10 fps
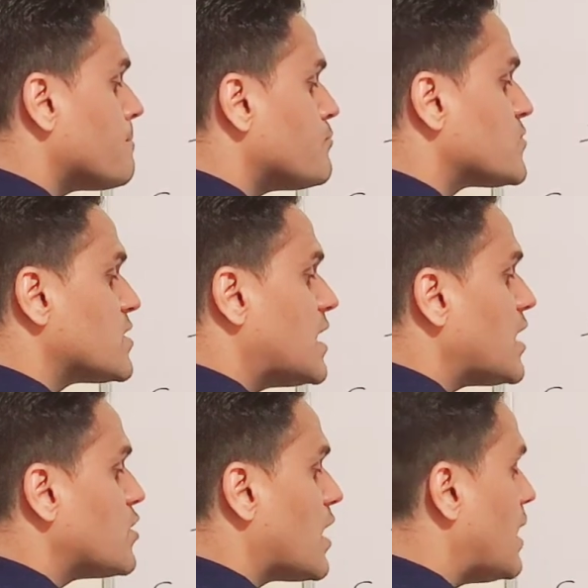So now
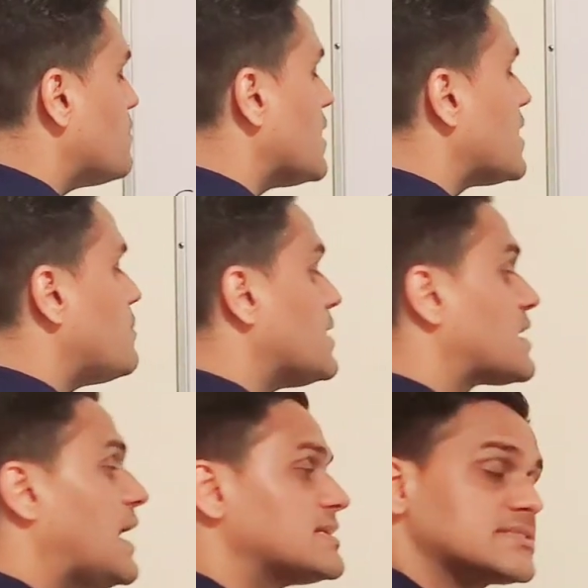your ml
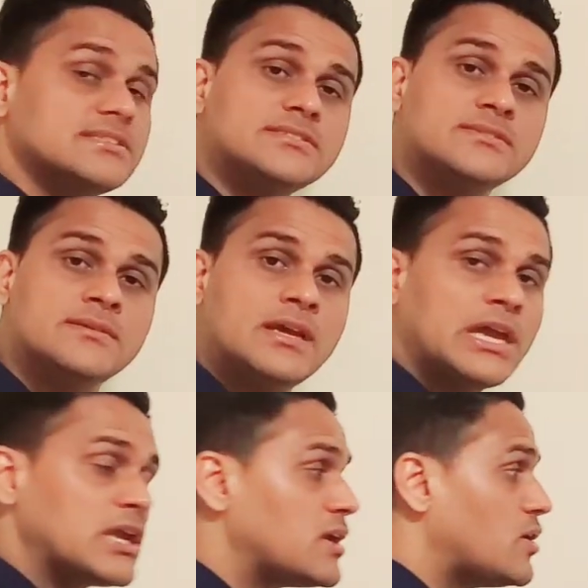cancels.
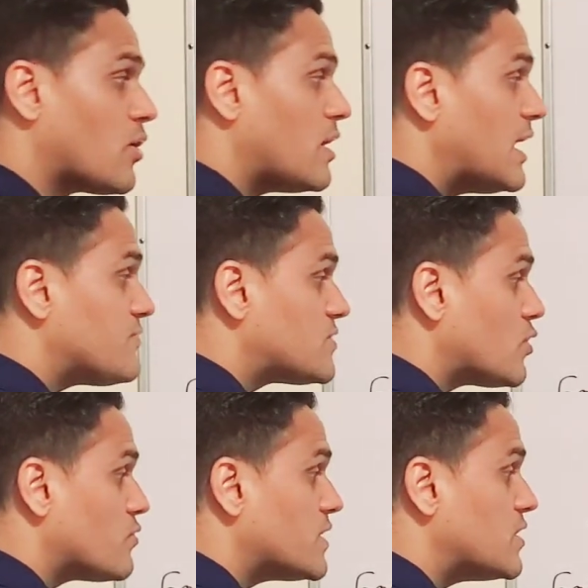Your
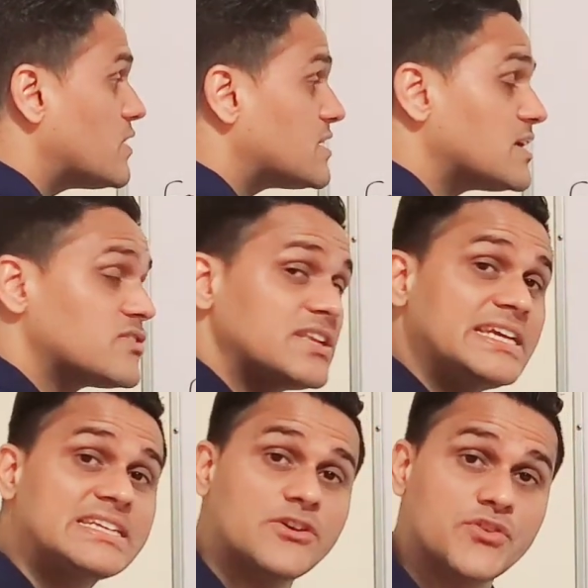leftover unit is
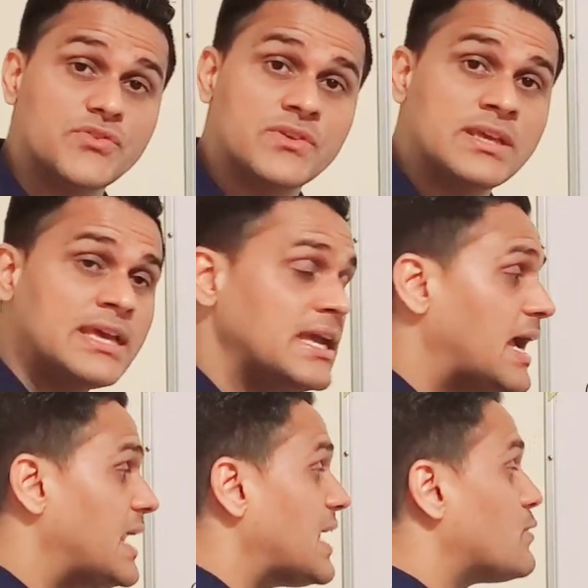liters,
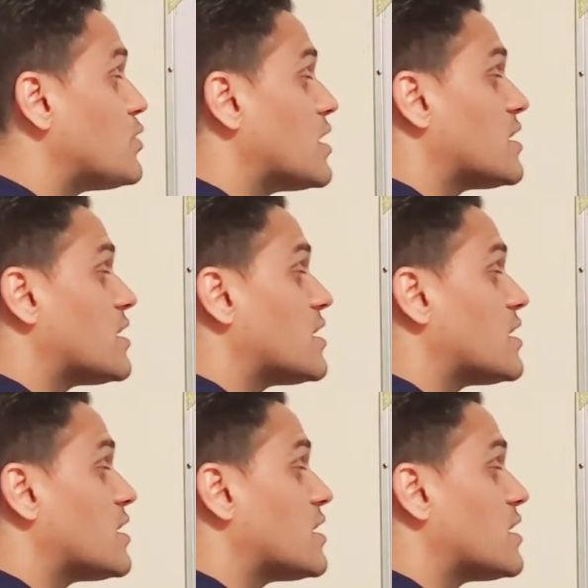and now we're going to